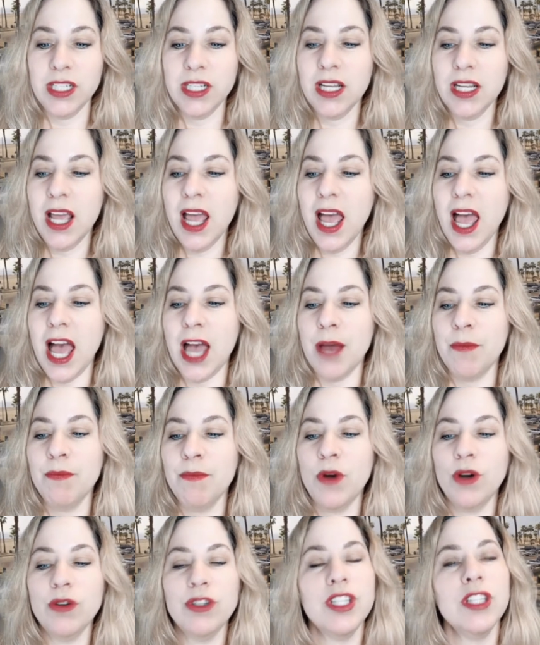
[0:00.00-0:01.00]
and most of
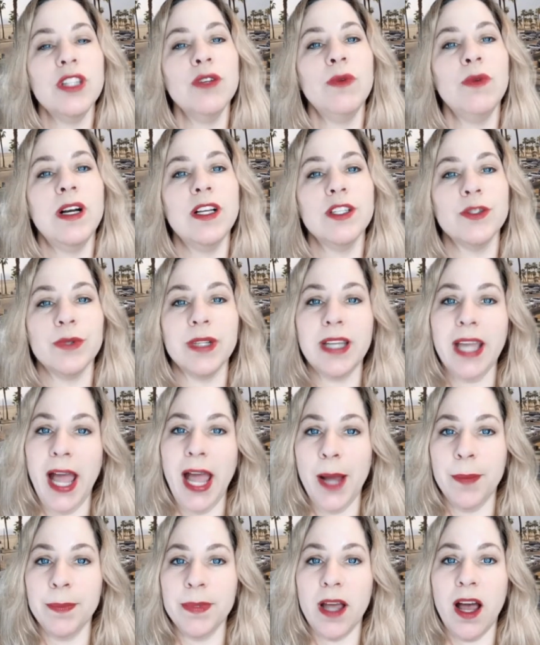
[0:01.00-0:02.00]
the wells were capped
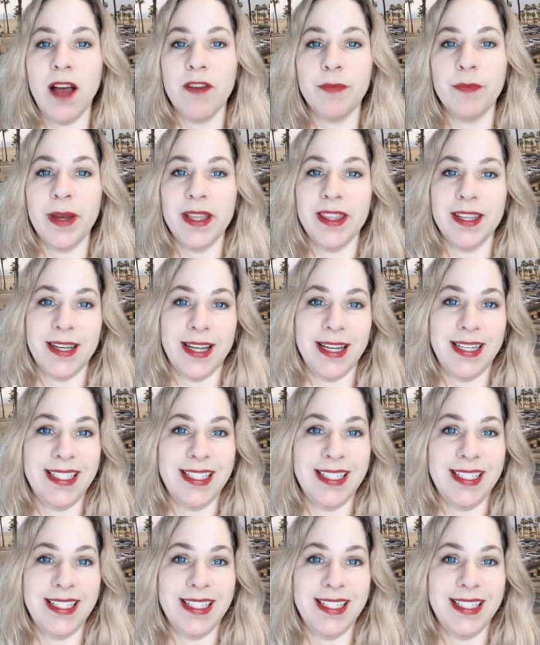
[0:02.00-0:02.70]
off by the 19th. I'm